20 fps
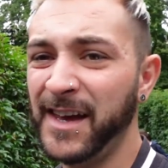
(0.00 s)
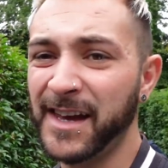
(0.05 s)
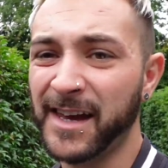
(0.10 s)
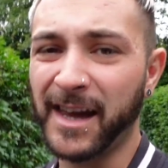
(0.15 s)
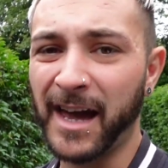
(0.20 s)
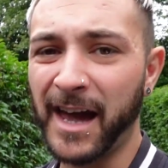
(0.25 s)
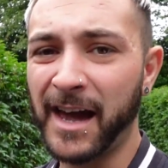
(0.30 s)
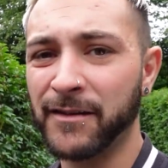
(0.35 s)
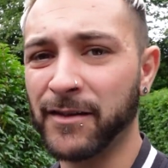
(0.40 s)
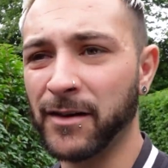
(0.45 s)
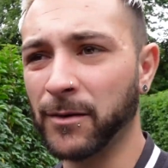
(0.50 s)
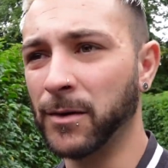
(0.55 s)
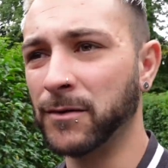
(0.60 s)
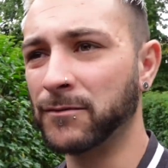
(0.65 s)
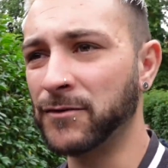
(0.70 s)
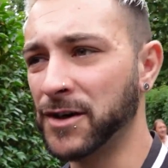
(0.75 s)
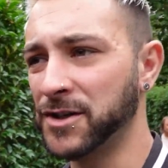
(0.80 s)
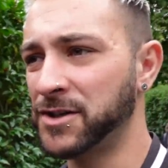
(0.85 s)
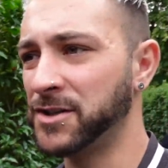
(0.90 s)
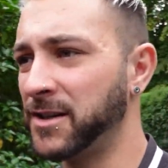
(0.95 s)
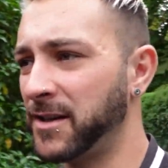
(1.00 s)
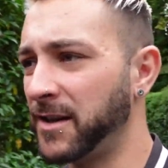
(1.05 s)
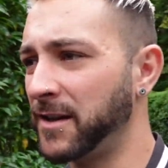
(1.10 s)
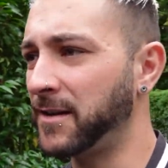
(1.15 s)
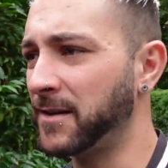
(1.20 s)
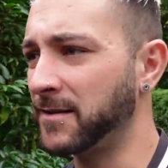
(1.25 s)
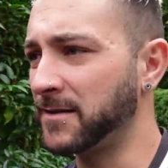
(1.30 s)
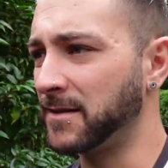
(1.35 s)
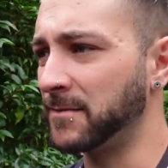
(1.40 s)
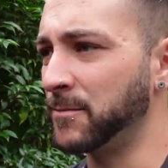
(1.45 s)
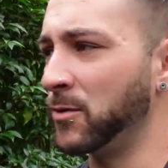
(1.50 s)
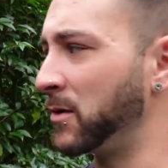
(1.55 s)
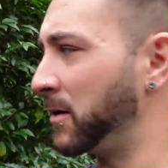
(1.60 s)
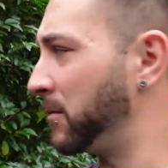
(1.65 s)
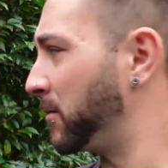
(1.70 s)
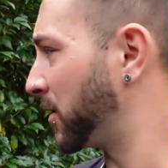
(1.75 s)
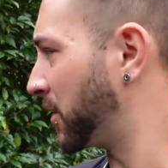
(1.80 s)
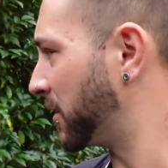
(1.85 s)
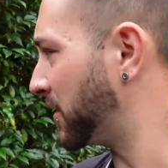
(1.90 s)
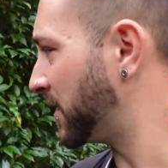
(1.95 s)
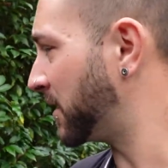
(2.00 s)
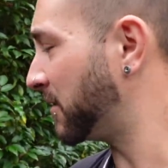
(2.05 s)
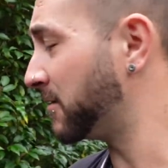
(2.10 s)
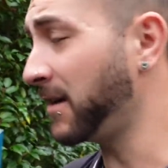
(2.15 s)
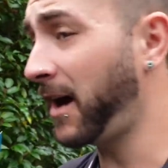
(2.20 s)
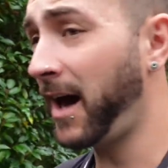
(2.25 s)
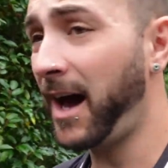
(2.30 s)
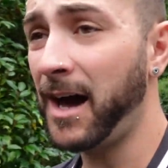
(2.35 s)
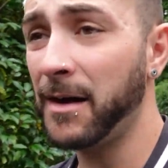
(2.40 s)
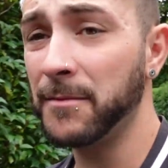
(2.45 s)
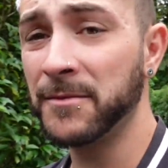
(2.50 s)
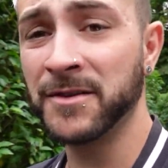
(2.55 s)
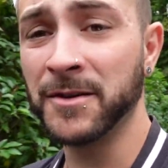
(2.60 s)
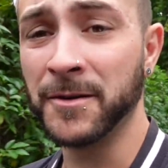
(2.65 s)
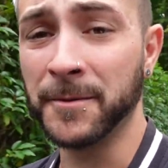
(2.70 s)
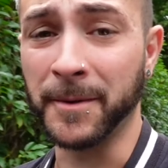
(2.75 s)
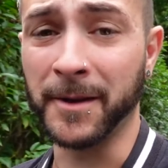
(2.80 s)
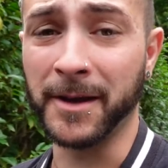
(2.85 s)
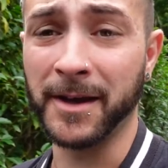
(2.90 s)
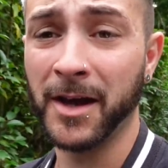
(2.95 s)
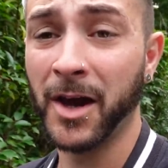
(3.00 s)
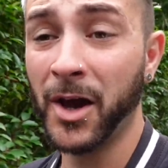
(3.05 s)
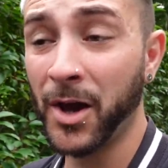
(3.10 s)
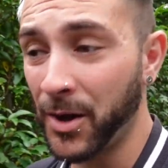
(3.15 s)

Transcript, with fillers: think everyone rushed and did this this morning because there is absolutely